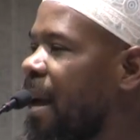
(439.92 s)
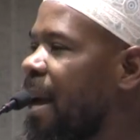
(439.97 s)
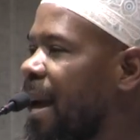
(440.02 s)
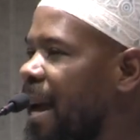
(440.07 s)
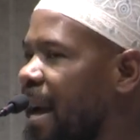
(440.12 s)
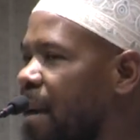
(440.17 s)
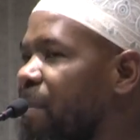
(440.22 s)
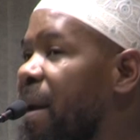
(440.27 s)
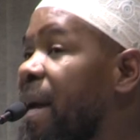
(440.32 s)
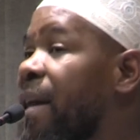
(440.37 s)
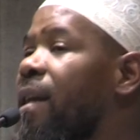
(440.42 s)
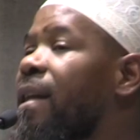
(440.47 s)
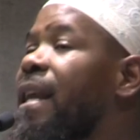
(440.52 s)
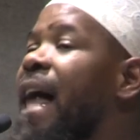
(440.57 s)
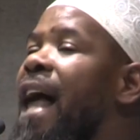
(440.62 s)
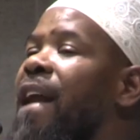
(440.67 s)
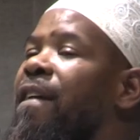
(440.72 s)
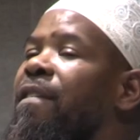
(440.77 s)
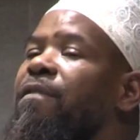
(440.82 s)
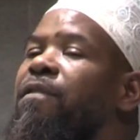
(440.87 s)
he made a
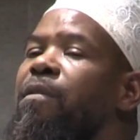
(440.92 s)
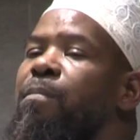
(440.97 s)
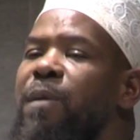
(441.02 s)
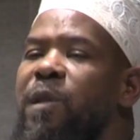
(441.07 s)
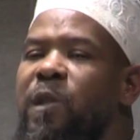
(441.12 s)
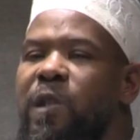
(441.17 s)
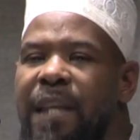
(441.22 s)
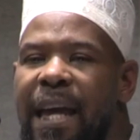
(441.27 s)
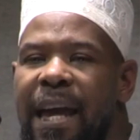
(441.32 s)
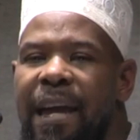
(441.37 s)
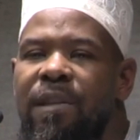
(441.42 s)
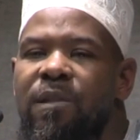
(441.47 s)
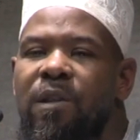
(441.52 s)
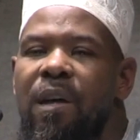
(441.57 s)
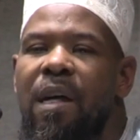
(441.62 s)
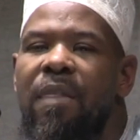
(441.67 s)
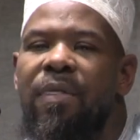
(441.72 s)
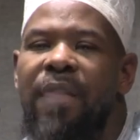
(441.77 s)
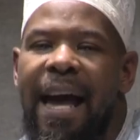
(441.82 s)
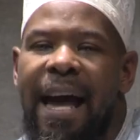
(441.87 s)
lot of mistakes
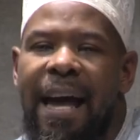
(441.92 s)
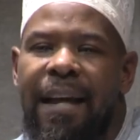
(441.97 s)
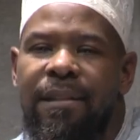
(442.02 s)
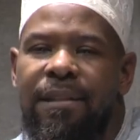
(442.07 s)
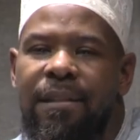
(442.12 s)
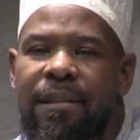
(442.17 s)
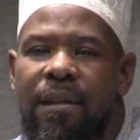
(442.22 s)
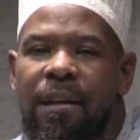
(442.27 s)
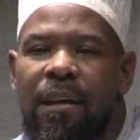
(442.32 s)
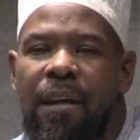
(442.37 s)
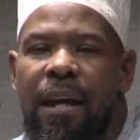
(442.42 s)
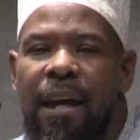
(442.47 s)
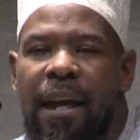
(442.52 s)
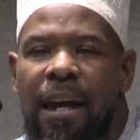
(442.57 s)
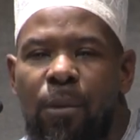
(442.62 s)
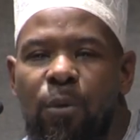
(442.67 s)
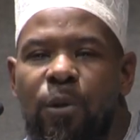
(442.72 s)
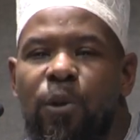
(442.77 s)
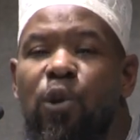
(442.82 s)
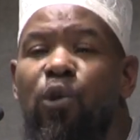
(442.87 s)
that
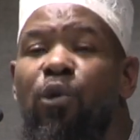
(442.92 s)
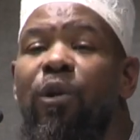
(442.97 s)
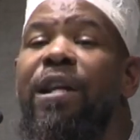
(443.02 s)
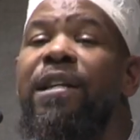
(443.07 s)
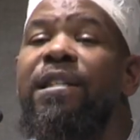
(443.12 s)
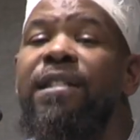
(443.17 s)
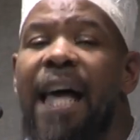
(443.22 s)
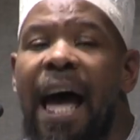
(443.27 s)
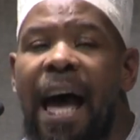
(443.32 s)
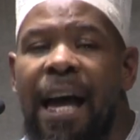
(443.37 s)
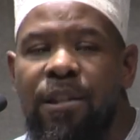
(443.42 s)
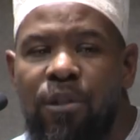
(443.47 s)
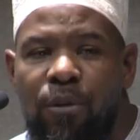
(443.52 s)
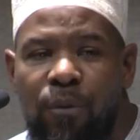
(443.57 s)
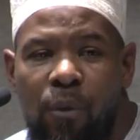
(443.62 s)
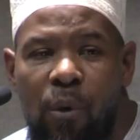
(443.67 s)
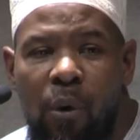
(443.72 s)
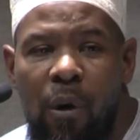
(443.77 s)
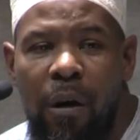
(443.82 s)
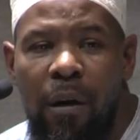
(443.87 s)
he was criticized
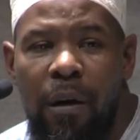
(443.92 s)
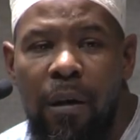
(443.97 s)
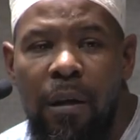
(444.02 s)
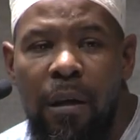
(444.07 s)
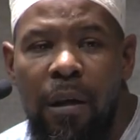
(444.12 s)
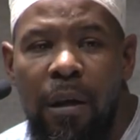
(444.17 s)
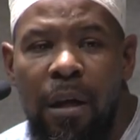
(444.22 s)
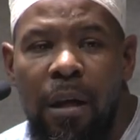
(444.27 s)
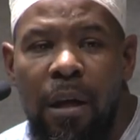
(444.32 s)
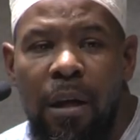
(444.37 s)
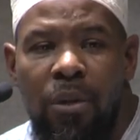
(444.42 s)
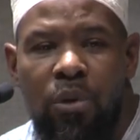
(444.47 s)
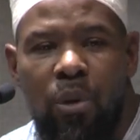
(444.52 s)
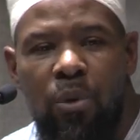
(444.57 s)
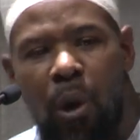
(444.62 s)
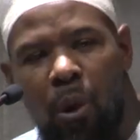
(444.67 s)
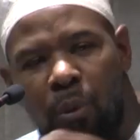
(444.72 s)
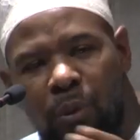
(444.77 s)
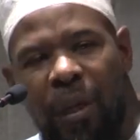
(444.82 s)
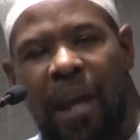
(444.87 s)
for. So
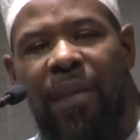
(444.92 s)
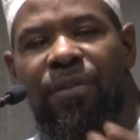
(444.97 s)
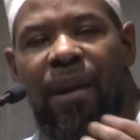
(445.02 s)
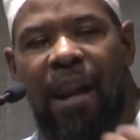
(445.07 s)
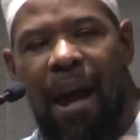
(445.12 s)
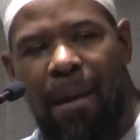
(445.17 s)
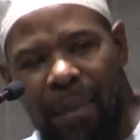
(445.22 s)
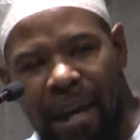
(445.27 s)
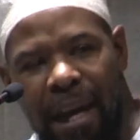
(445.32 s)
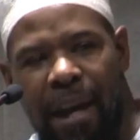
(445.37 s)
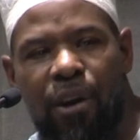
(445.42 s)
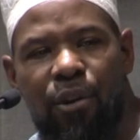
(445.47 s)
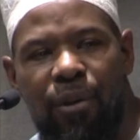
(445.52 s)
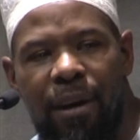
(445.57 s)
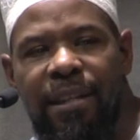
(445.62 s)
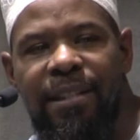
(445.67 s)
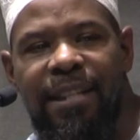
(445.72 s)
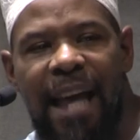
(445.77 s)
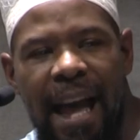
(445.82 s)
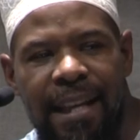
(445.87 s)
don't think that I'm here
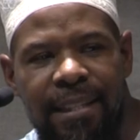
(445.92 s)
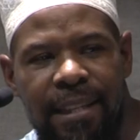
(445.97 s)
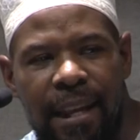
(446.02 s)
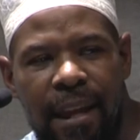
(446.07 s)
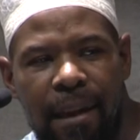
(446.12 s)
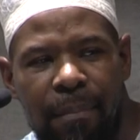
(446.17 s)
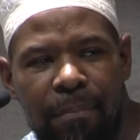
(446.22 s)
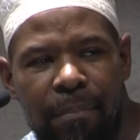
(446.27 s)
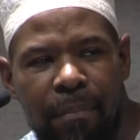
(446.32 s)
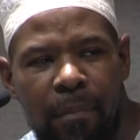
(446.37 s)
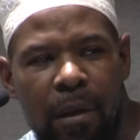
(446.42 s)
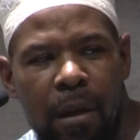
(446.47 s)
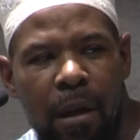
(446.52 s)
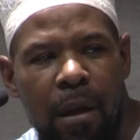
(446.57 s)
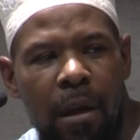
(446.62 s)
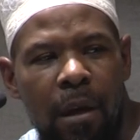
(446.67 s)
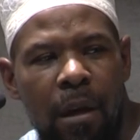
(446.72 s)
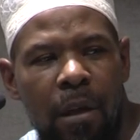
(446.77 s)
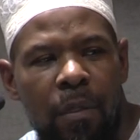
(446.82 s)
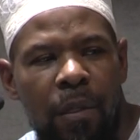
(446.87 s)
criticizing him.
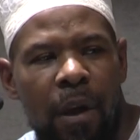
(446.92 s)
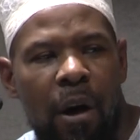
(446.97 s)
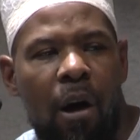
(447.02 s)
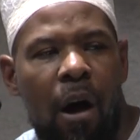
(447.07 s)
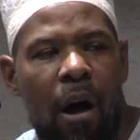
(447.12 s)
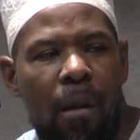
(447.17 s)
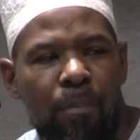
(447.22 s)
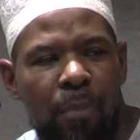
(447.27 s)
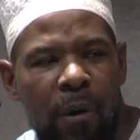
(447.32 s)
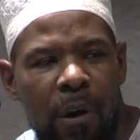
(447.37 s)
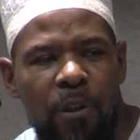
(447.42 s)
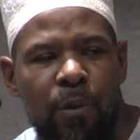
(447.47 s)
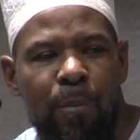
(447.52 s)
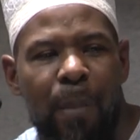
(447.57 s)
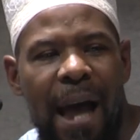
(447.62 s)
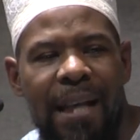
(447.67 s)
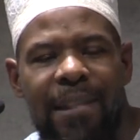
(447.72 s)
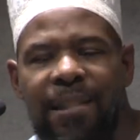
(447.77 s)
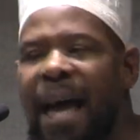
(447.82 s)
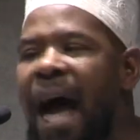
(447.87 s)
There are books
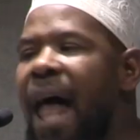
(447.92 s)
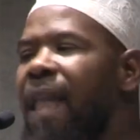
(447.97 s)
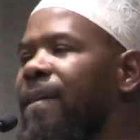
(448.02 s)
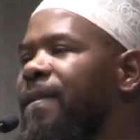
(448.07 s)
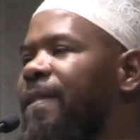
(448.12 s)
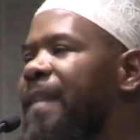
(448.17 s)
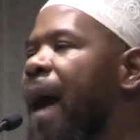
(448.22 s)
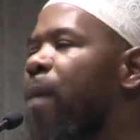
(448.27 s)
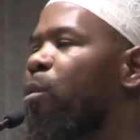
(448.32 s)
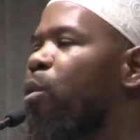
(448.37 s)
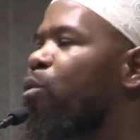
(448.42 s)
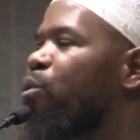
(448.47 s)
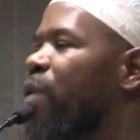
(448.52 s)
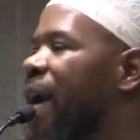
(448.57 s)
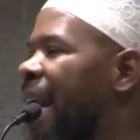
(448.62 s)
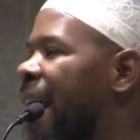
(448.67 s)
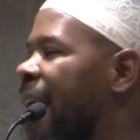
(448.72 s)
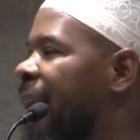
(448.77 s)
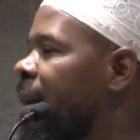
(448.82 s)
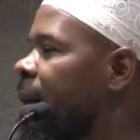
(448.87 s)
by scholars that were
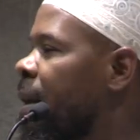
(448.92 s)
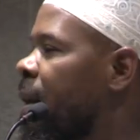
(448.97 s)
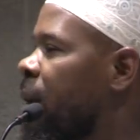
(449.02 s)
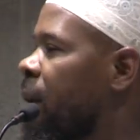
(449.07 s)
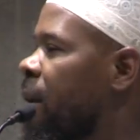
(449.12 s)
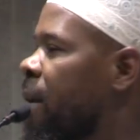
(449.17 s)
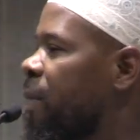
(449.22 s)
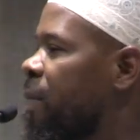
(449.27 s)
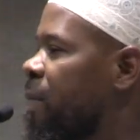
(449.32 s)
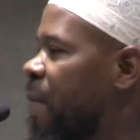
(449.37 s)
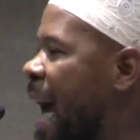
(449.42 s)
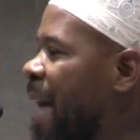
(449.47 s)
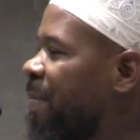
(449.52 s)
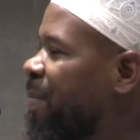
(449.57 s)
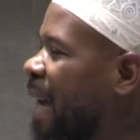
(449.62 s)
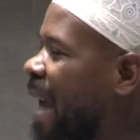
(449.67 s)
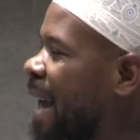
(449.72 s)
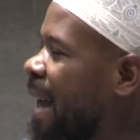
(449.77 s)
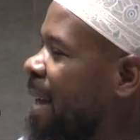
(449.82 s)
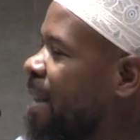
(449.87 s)
written that
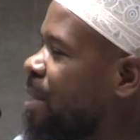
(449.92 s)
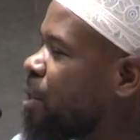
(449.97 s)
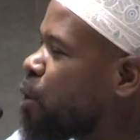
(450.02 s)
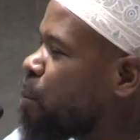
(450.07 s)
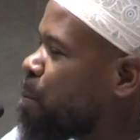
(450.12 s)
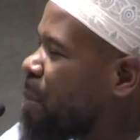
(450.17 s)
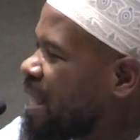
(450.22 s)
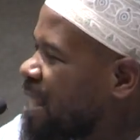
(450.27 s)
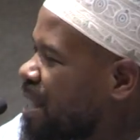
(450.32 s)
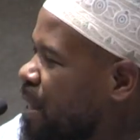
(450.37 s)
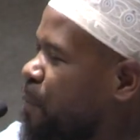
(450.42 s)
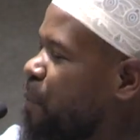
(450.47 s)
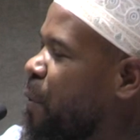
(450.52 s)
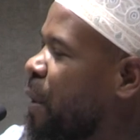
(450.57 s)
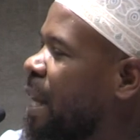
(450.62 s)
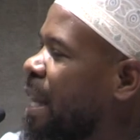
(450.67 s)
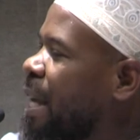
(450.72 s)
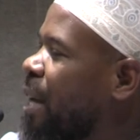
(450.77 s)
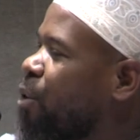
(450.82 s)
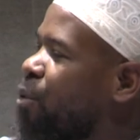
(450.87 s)
they
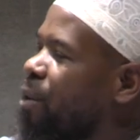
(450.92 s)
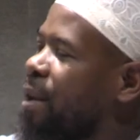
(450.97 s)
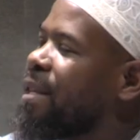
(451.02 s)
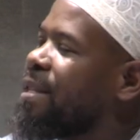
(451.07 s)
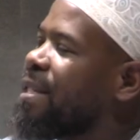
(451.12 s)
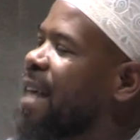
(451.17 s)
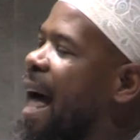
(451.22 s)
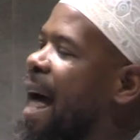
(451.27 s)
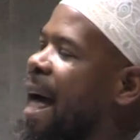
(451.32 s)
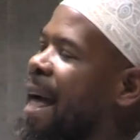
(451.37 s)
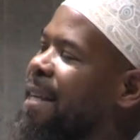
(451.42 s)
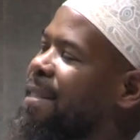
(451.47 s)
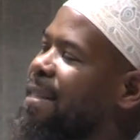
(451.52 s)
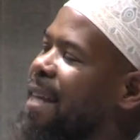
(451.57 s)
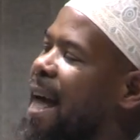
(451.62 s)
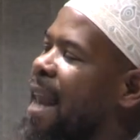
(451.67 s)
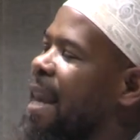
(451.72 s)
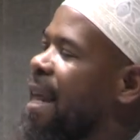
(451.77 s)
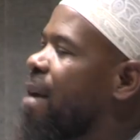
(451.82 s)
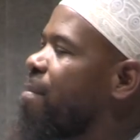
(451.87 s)
specifically criticized
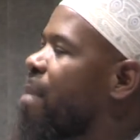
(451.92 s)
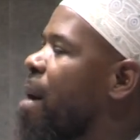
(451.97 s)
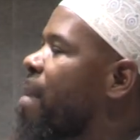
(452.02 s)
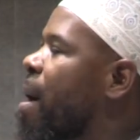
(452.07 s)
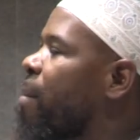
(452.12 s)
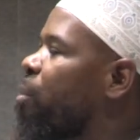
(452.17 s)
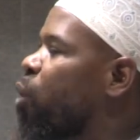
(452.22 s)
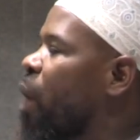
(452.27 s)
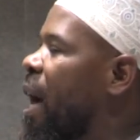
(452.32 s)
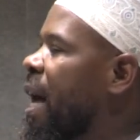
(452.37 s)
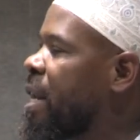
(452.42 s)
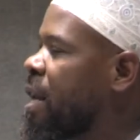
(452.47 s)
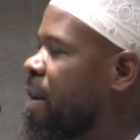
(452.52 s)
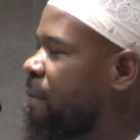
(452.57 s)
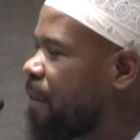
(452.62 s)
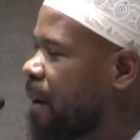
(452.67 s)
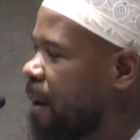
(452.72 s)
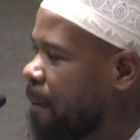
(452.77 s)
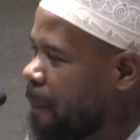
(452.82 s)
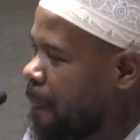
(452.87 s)
Al-Imam Abu
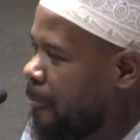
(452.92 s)
Hanifa.